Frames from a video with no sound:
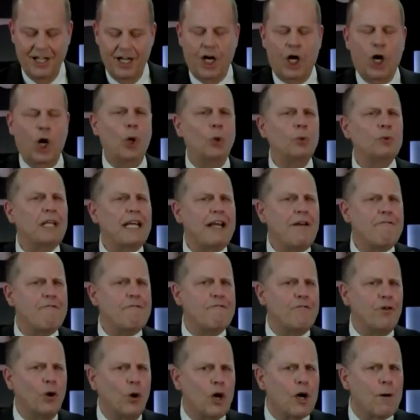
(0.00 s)
only
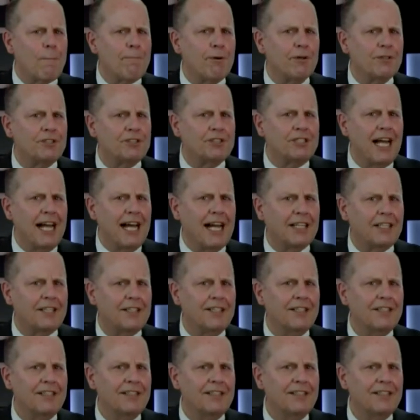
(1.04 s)

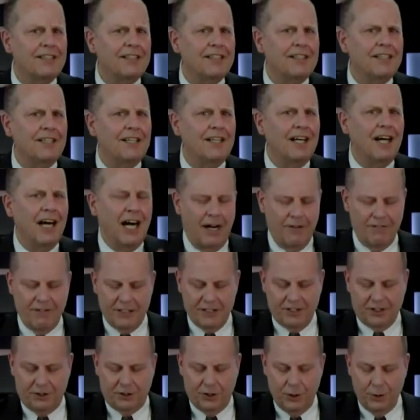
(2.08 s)
4% of the
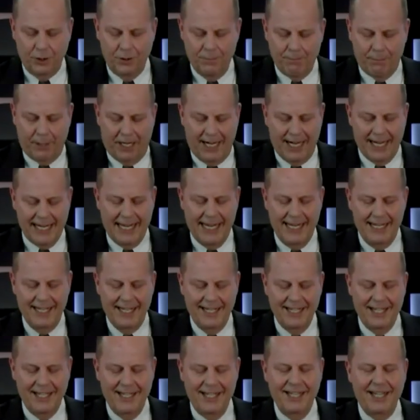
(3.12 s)
student body
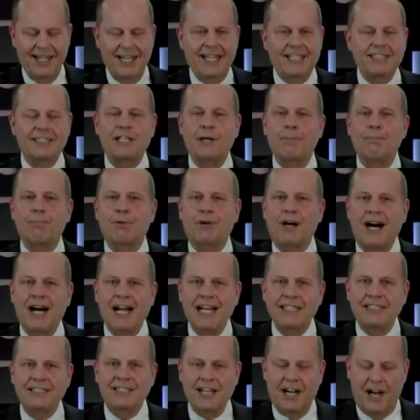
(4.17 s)
is
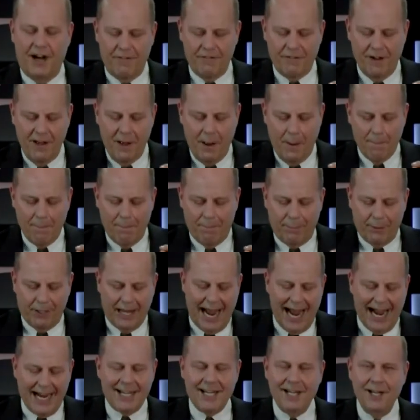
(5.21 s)
comprised of
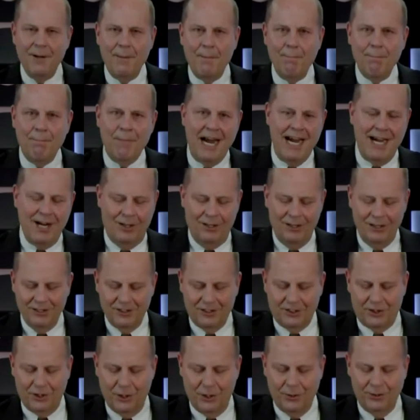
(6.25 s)
black male
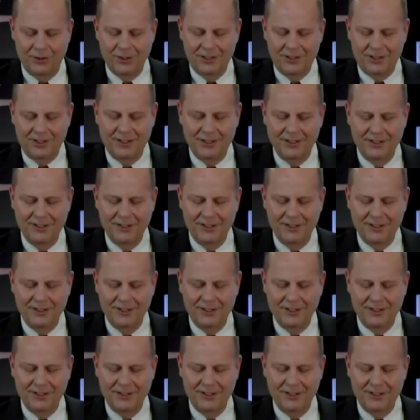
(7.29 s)
students.